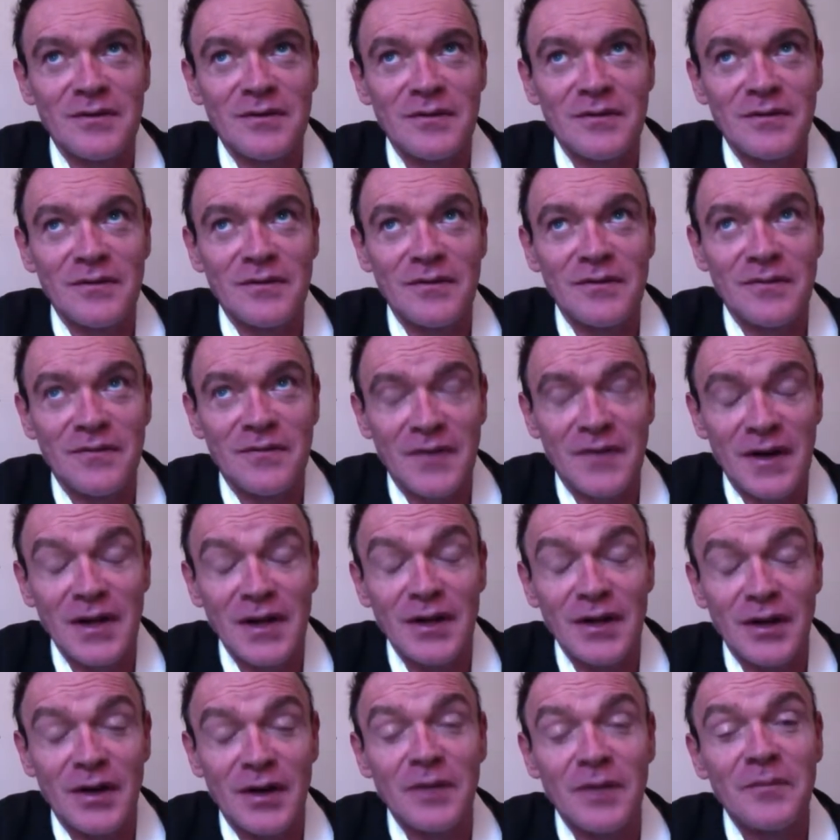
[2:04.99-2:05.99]
failure,
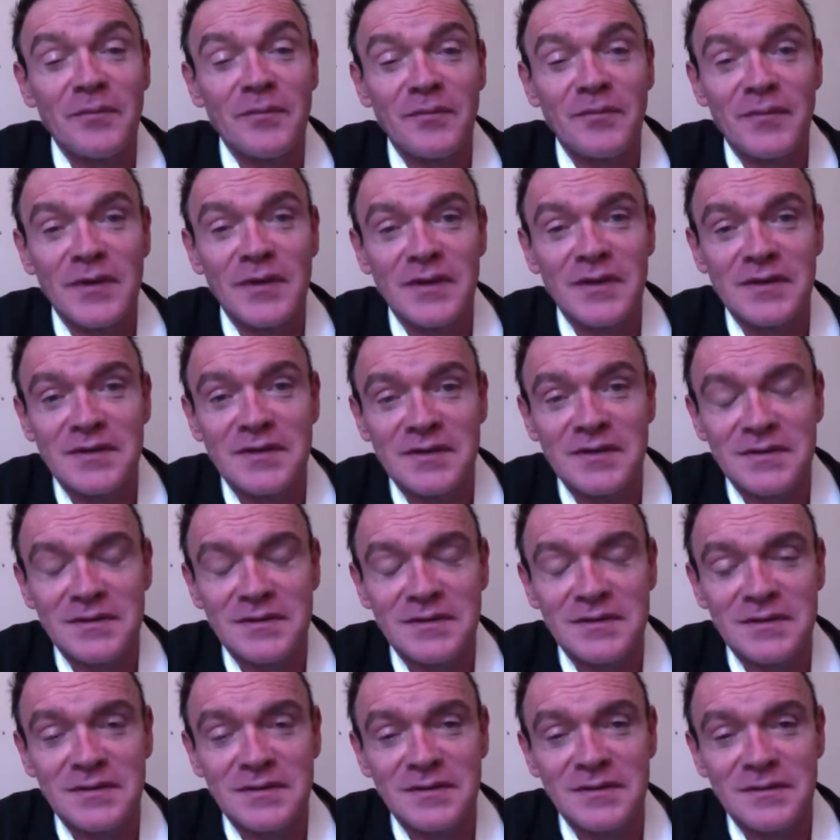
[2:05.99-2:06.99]
this
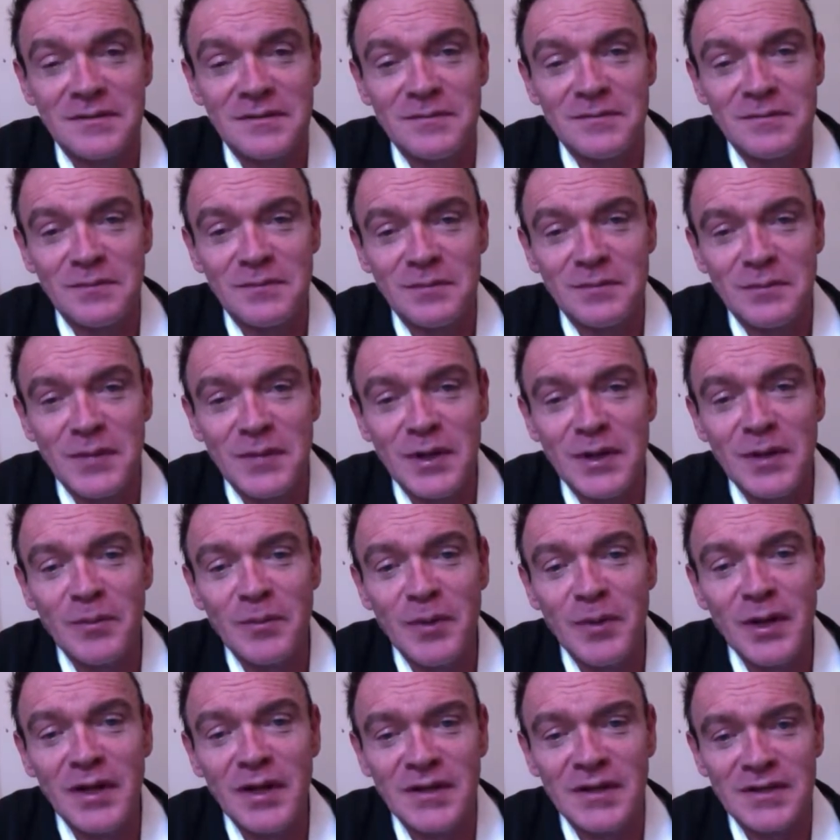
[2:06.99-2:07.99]

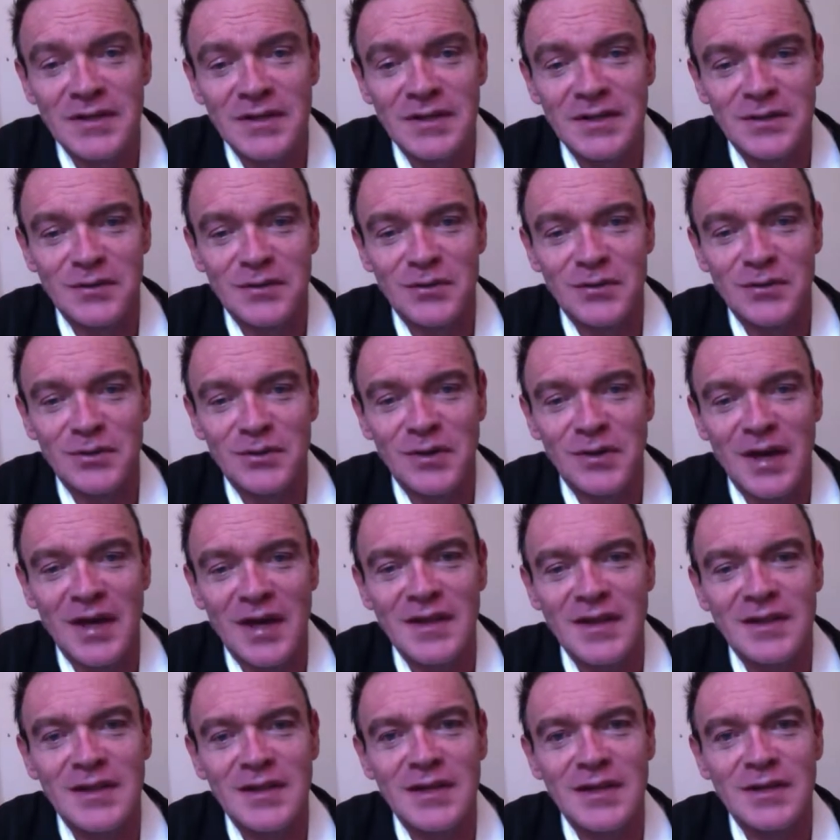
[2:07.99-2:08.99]
inability to get
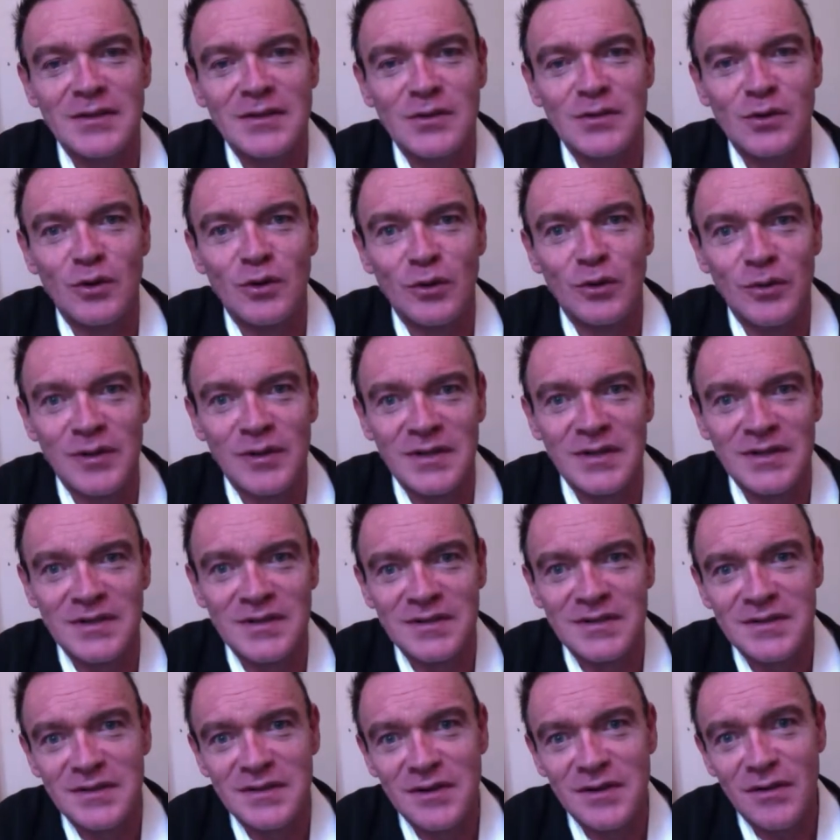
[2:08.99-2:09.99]
things always
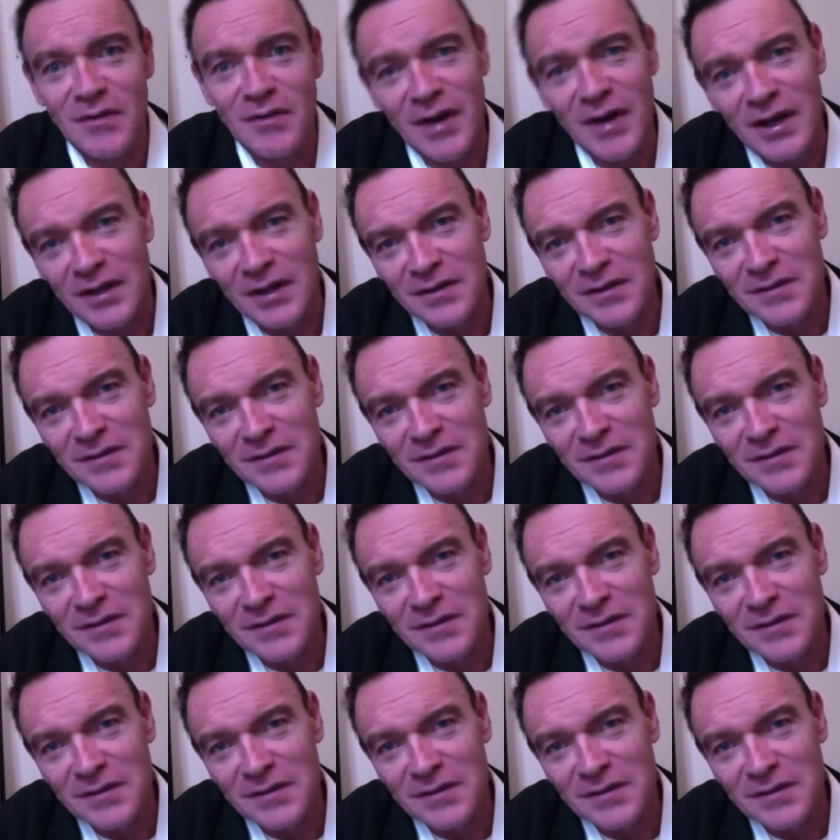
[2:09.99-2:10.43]
correct.